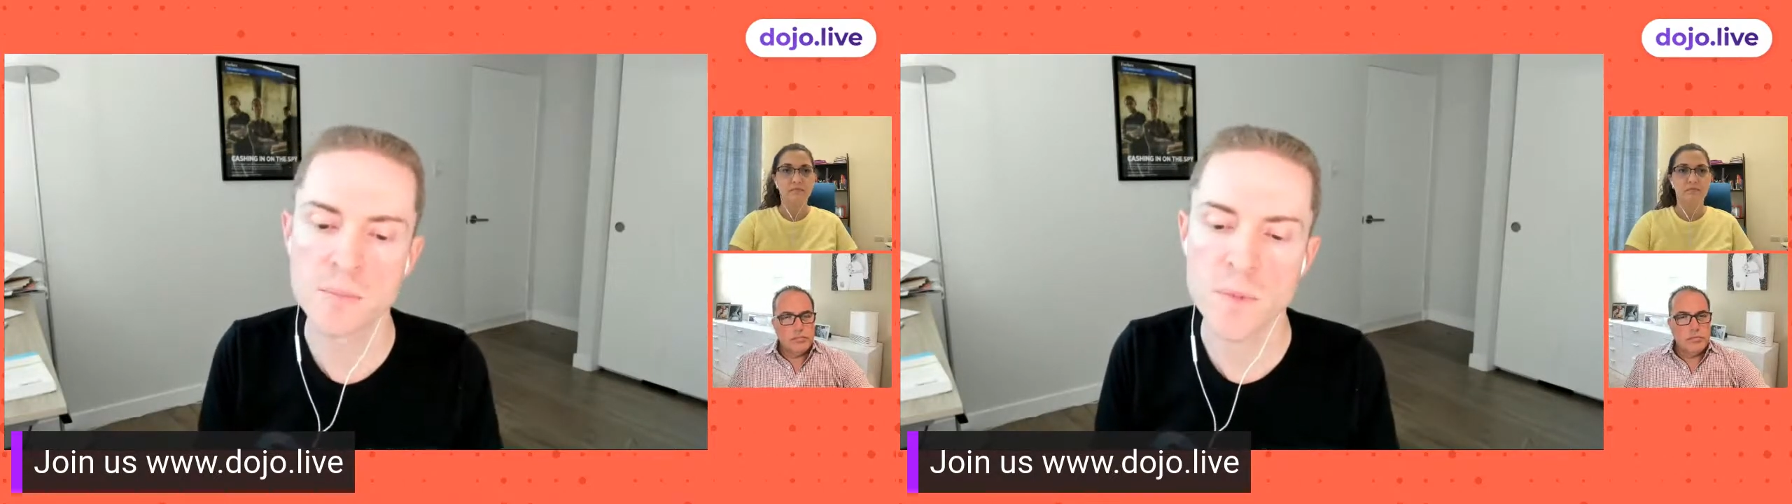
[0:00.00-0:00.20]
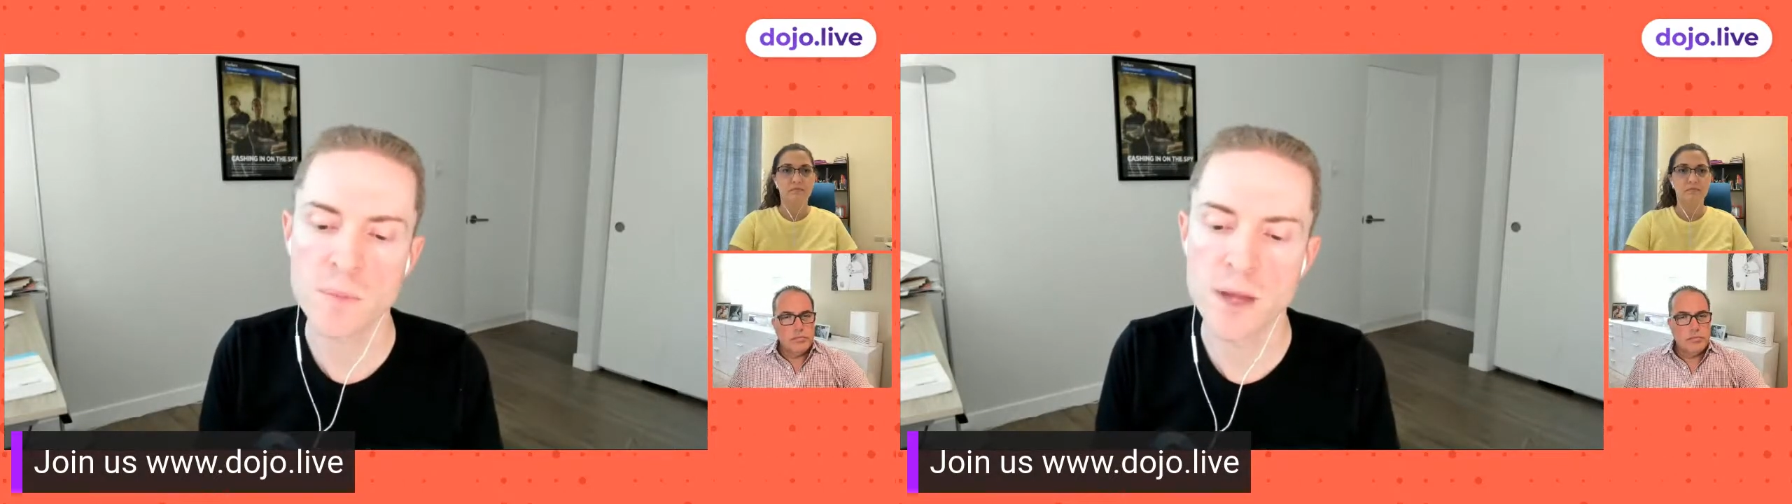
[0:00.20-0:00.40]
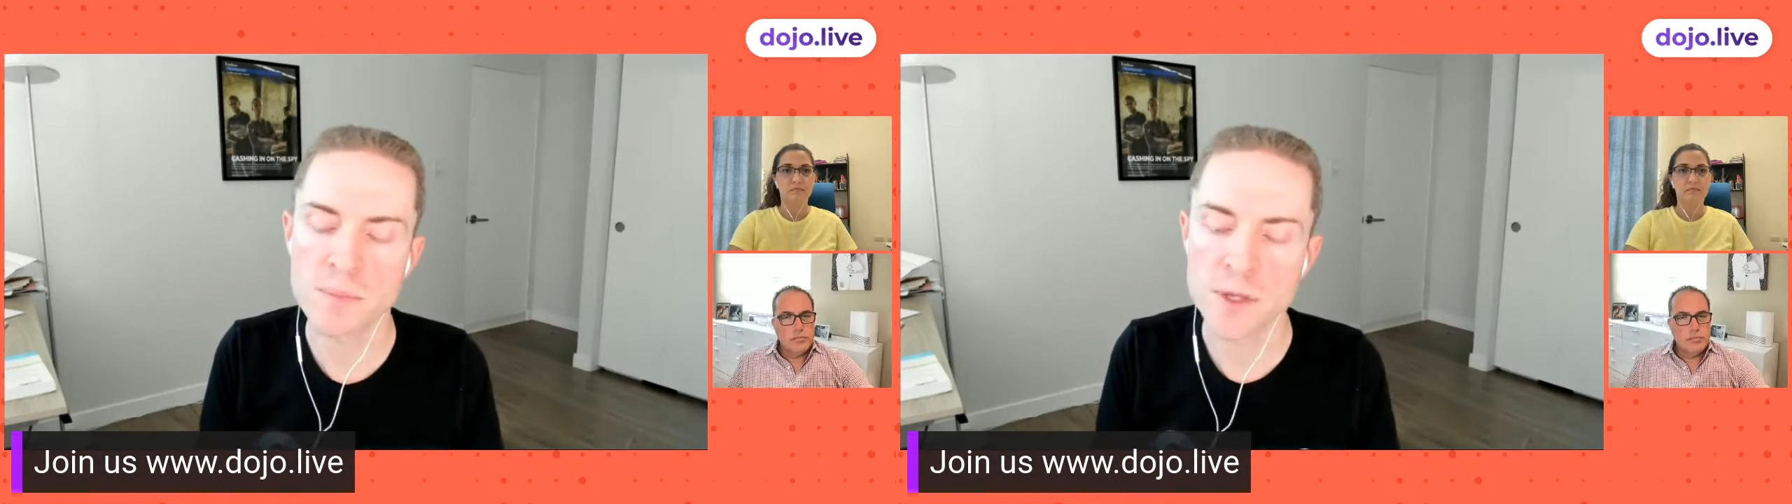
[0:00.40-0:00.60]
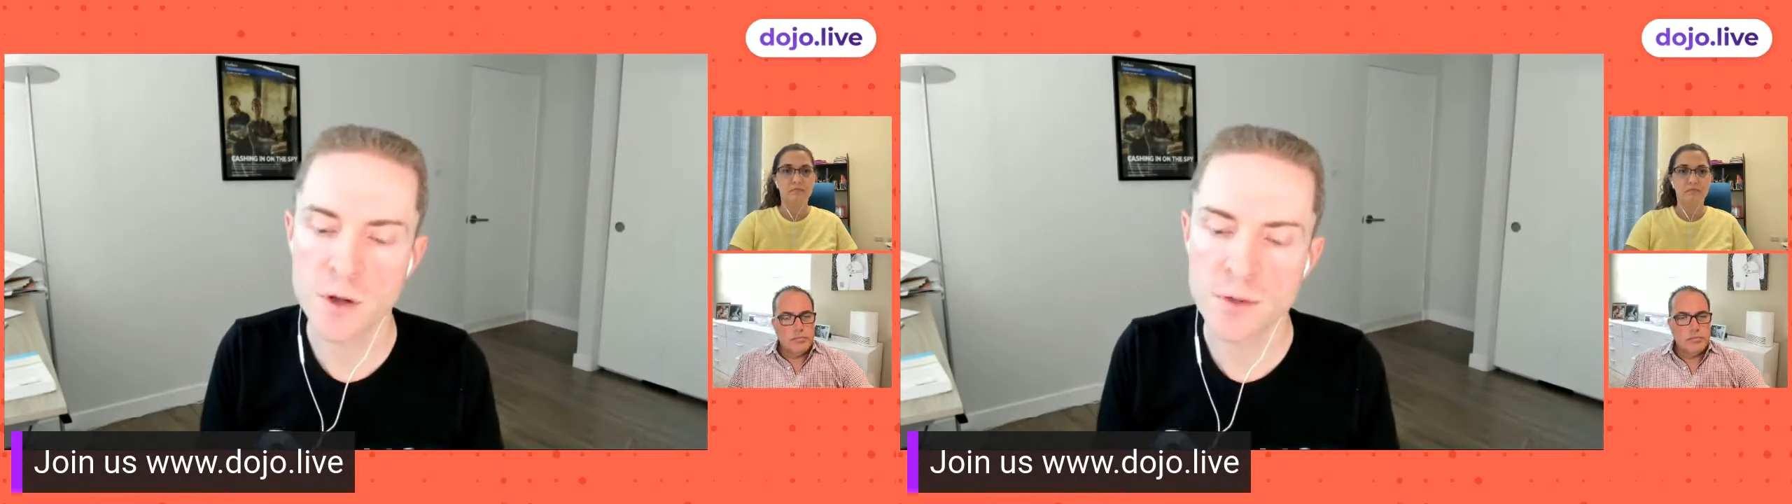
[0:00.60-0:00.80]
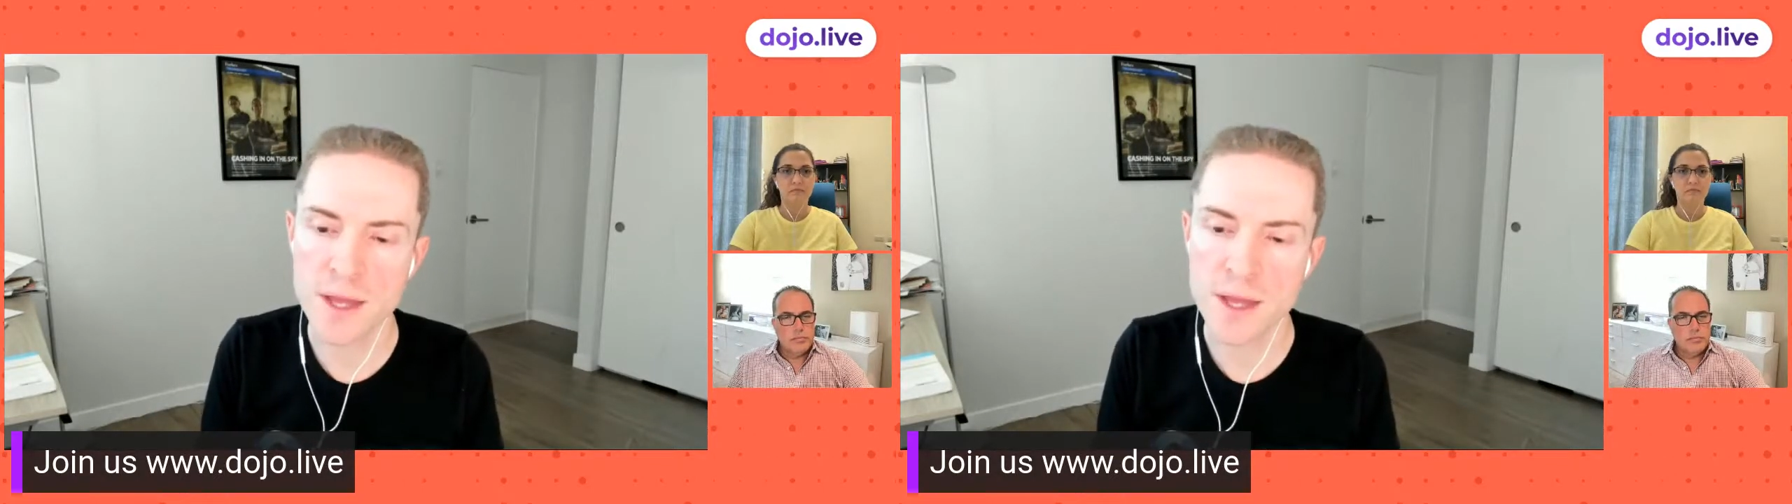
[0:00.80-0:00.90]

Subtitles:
But beyond